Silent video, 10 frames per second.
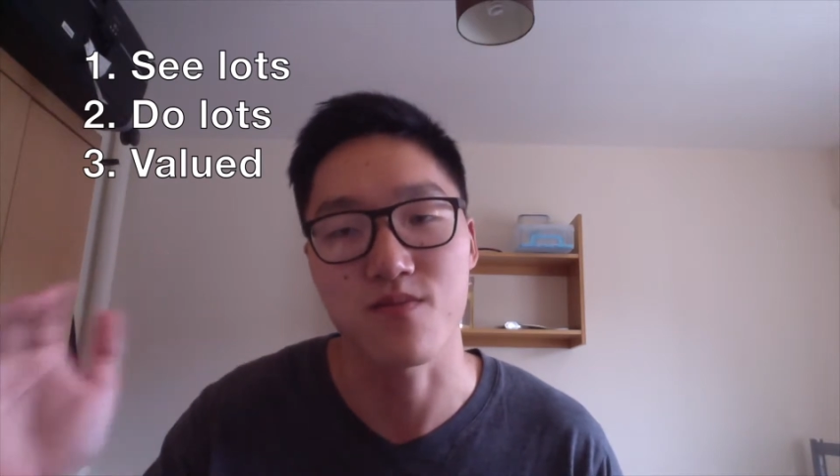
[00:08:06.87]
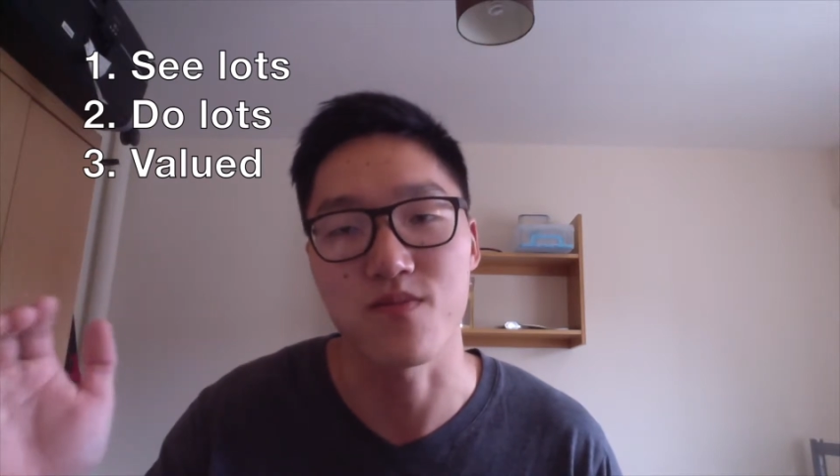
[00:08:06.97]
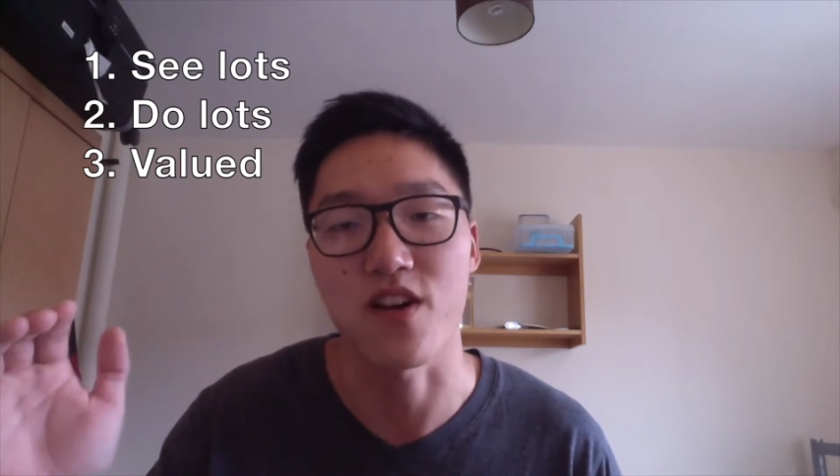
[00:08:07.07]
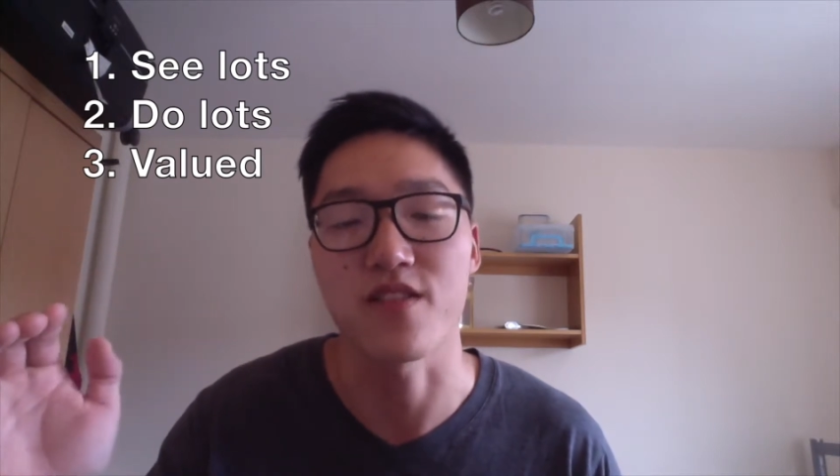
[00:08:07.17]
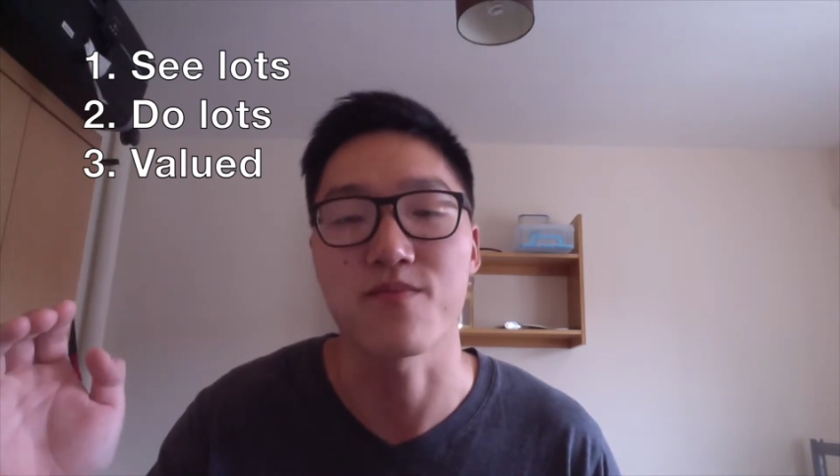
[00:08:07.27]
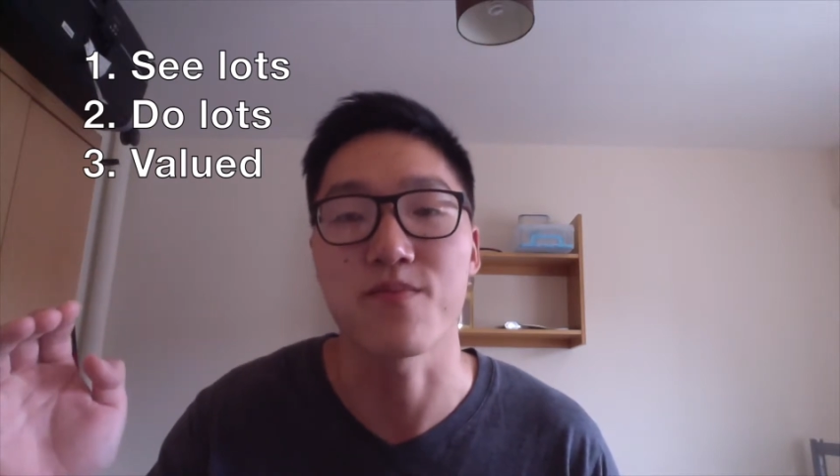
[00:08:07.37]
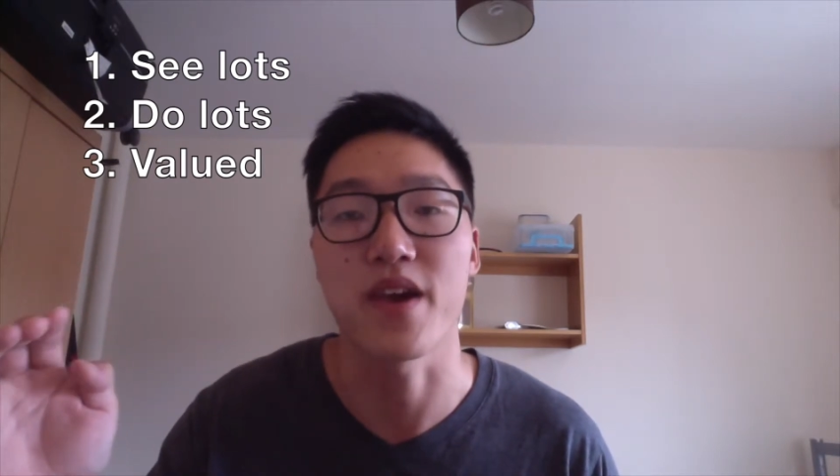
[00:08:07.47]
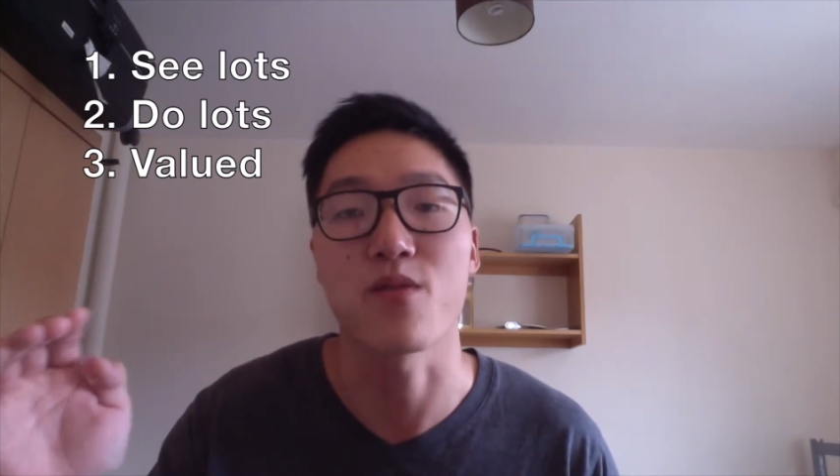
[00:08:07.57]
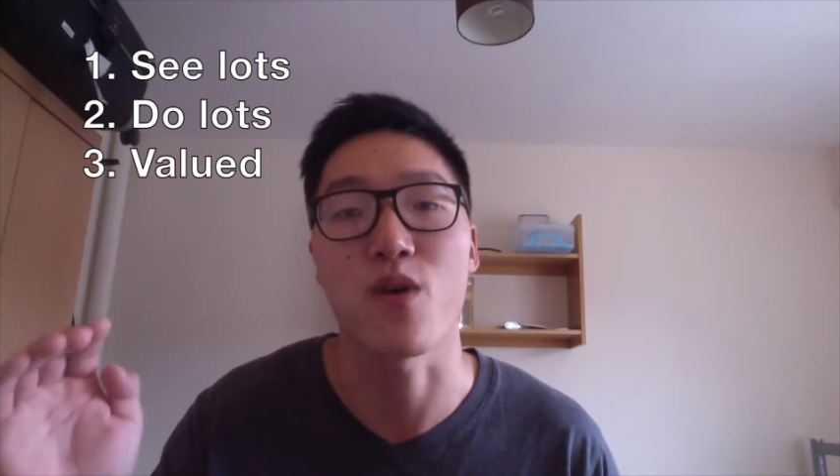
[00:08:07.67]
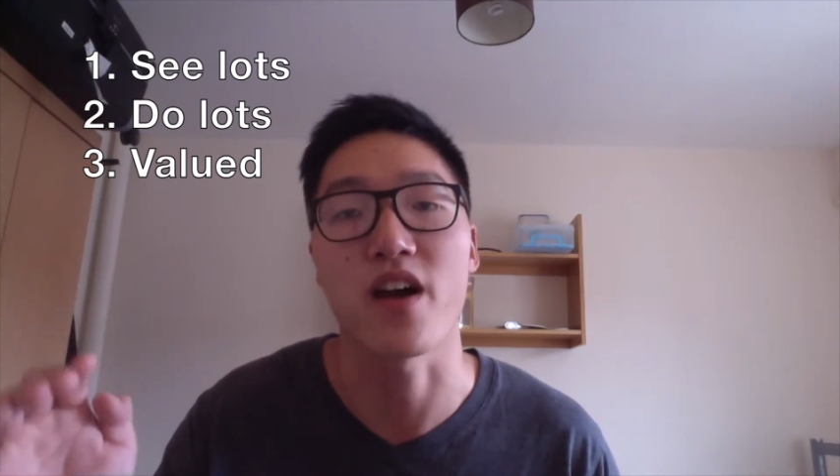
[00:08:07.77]
like
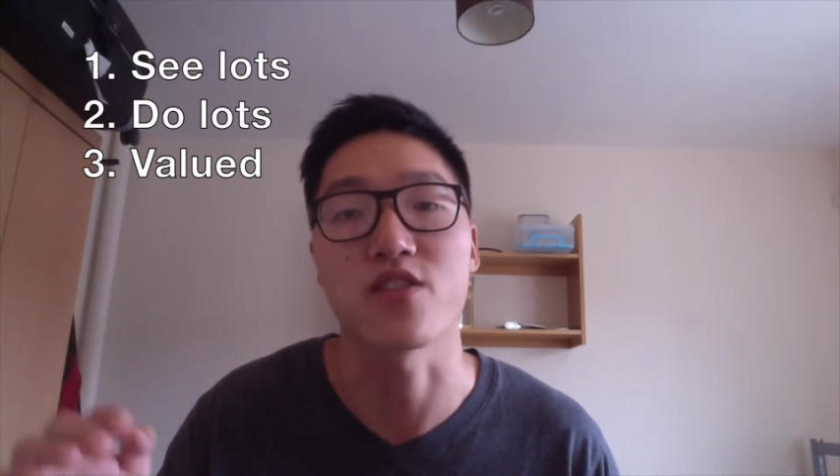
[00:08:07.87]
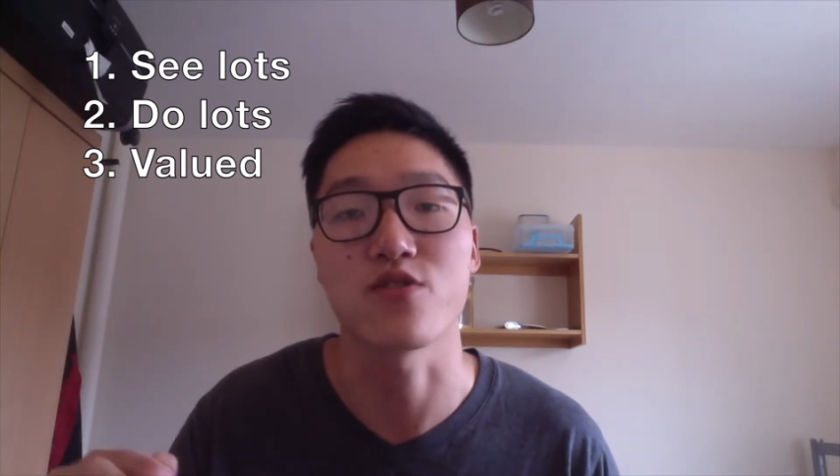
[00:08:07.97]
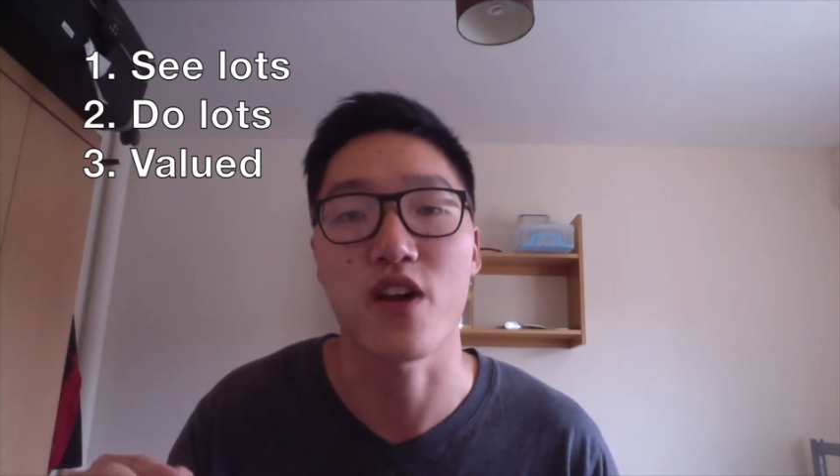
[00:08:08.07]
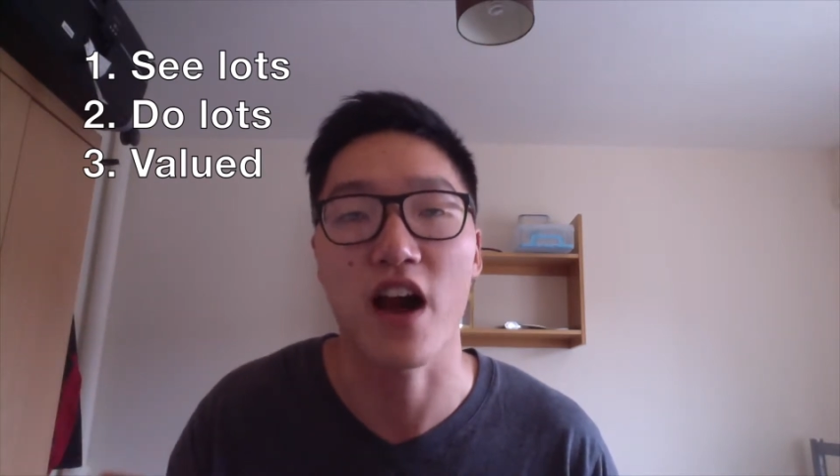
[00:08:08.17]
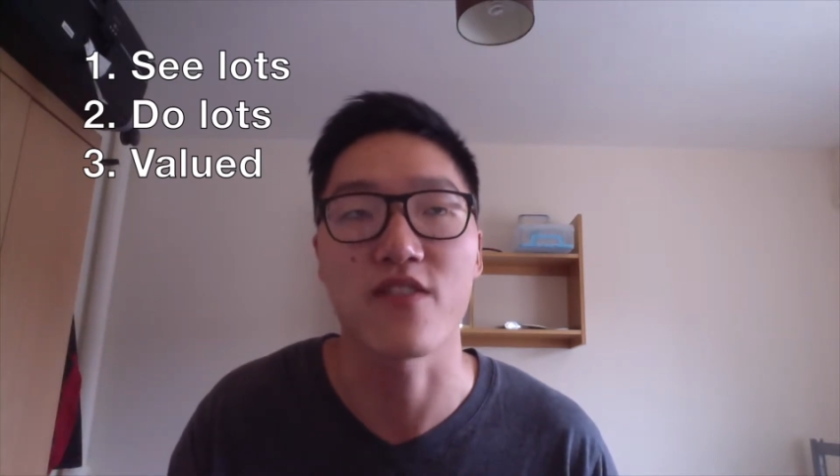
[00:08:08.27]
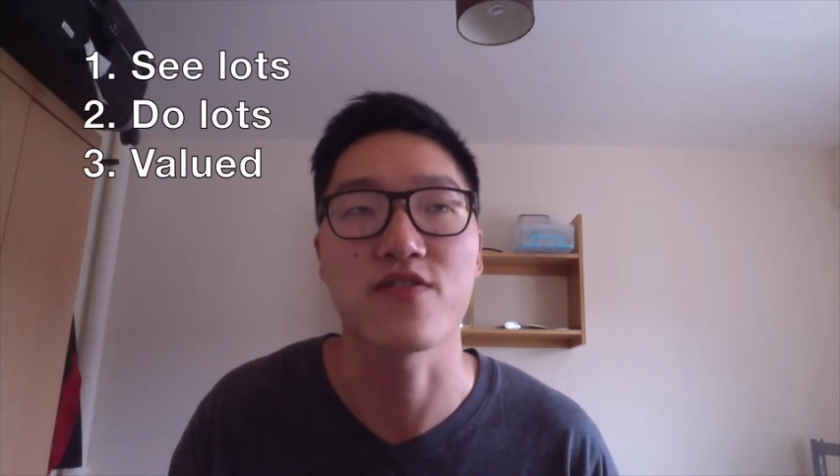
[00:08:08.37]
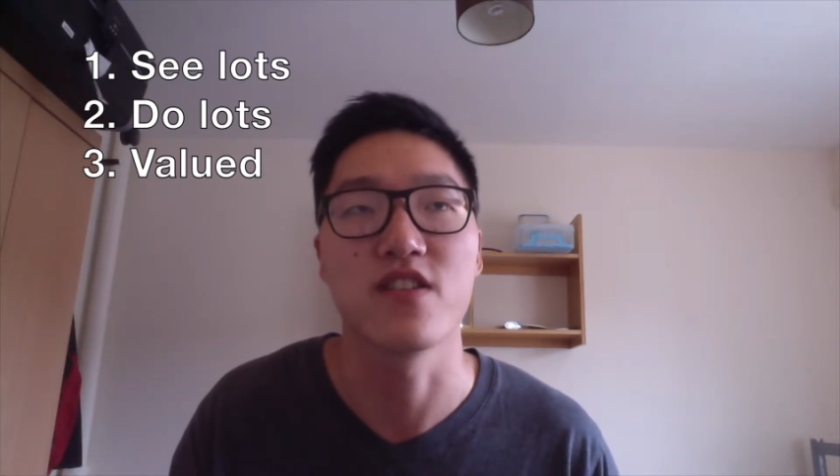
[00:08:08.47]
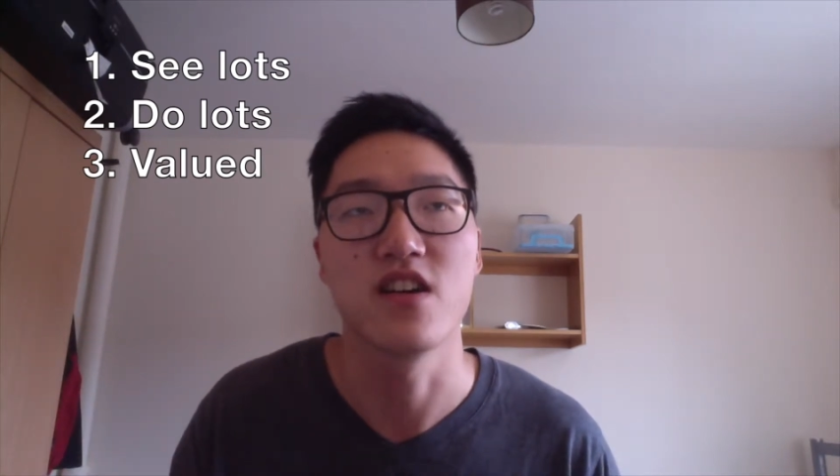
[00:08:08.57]
bit where you have